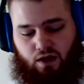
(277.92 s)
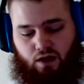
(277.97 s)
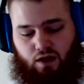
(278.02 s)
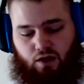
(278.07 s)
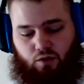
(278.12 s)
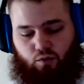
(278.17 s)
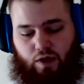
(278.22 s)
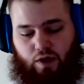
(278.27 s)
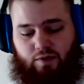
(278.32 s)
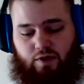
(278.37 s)

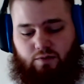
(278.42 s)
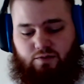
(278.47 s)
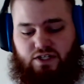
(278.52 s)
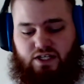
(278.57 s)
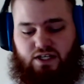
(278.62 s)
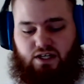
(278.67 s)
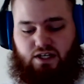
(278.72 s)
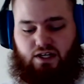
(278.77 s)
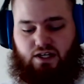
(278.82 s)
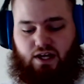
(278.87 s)

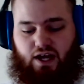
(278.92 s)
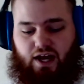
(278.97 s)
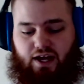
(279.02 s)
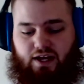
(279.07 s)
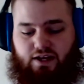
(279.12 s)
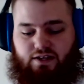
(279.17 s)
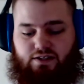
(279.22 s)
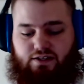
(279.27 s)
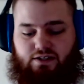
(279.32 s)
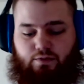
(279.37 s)
WebMD
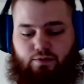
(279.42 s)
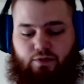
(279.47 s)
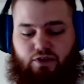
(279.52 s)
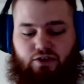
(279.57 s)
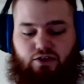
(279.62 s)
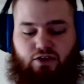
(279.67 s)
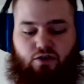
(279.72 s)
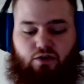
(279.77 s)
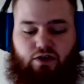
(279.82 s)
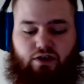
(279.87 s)
has some of the
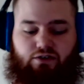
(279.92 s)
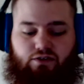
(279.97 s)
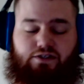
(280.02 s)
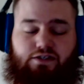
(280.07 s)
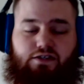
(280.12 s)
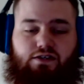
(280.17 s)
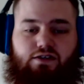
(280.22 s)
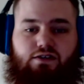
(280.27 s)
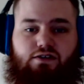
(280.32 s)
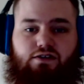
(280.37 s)
known
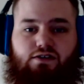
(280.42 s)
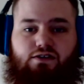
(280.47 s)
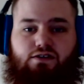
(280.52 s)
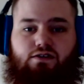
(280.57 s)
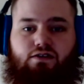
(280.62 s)
illnesses